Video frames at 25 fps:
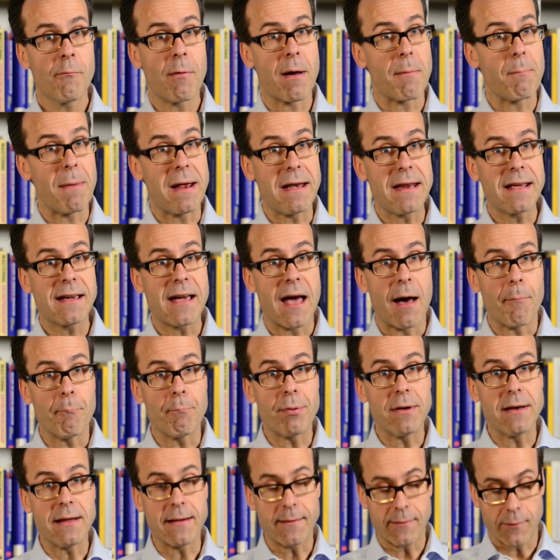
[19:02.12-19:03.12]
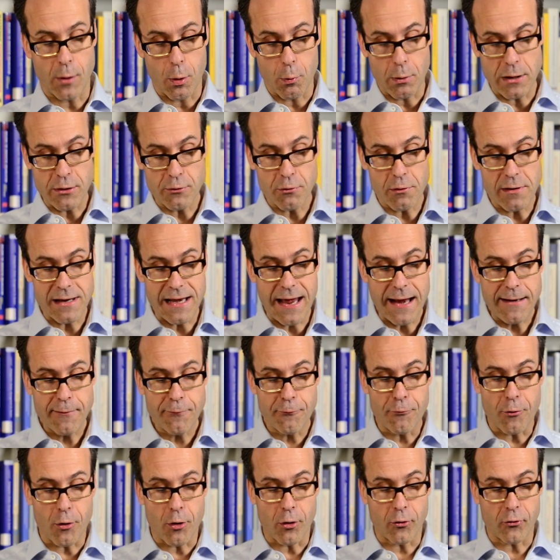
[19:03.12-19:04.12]
why many companies go into
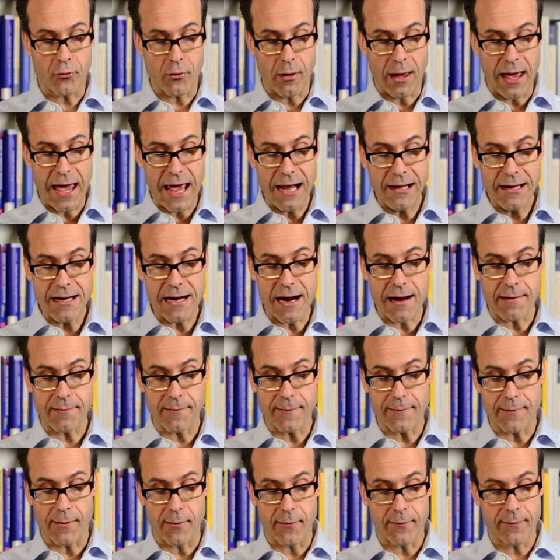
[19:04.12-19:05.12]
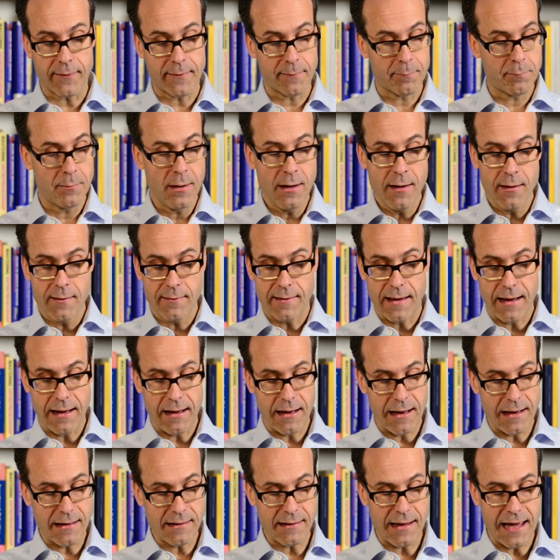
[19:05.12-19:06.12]
networks or alliances.
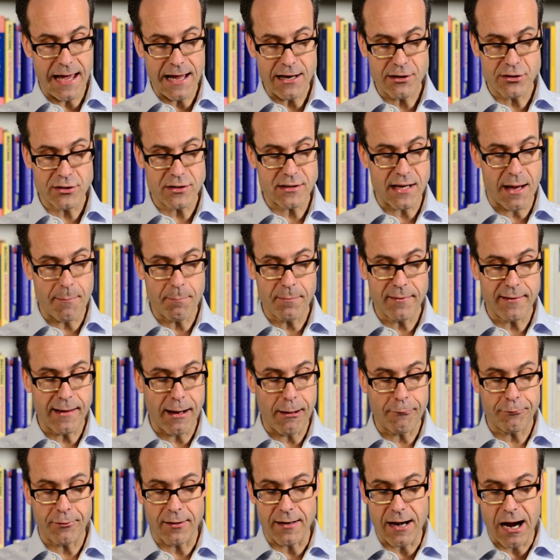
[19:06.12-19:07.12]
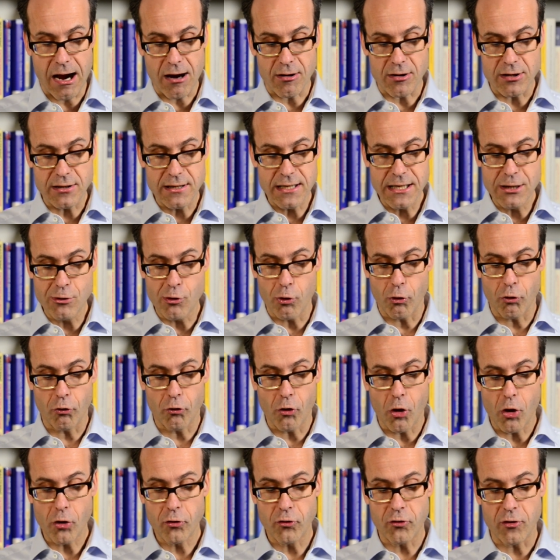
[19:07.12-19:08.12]
They engage themselves in R&D
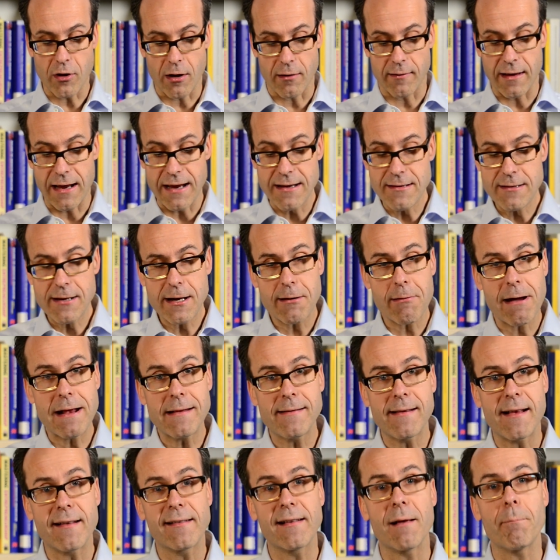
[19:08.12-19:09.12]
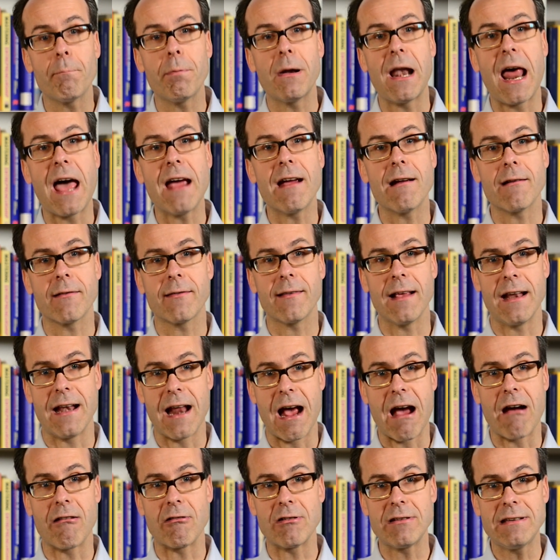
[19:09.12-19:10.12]
consortia. They integrate their suppliers in
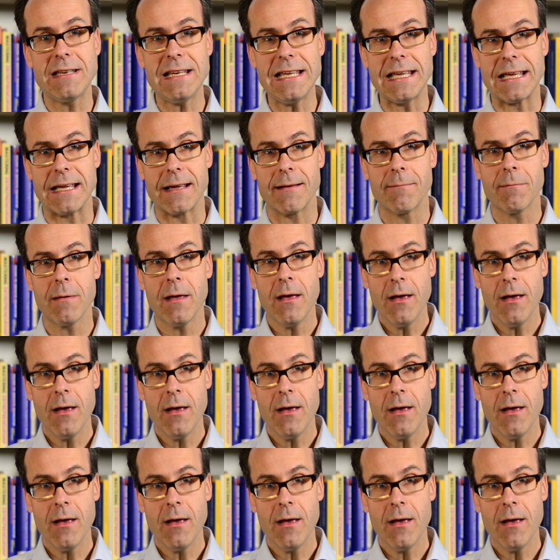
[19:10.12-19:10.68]
R&D.